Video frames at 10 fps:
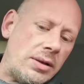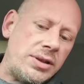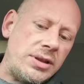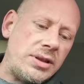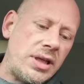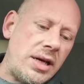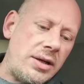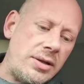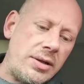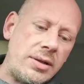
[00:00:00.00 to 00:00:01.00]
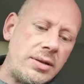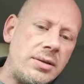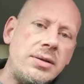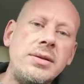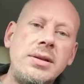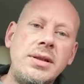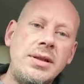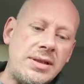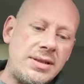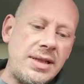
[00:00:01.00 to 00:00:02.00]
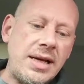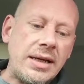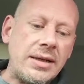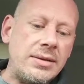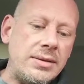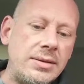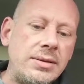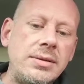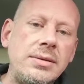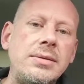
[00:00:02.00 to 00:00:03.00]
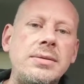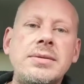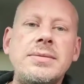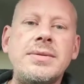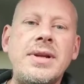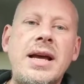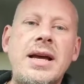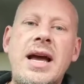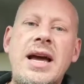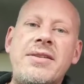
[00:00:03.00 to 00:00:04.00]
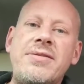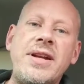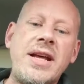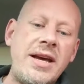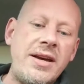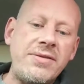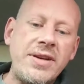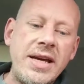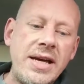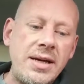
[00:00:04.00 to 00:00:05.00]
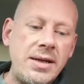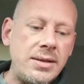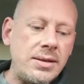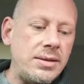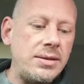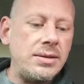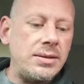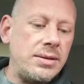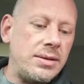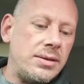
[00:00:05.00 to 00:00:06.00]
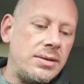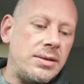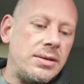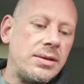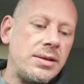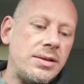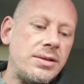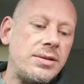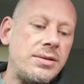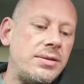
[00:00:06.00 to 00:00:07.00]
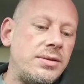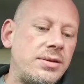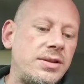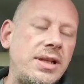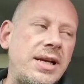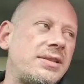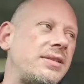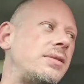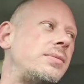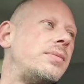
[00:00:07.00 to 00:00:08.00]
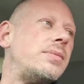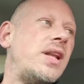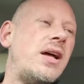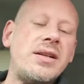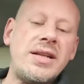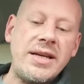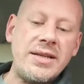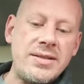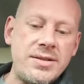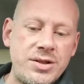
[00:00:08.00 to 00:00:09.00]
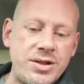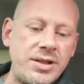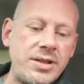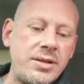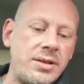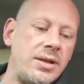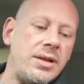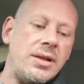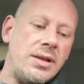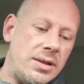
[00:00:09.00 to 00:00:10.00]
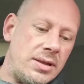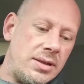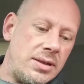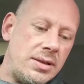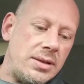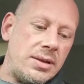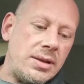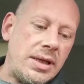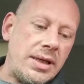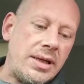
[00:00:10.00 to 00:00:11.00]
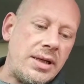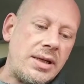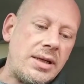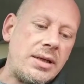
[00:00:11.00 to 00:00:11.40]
She's got her just like half and half guy. Because she likes them lattes and shit. And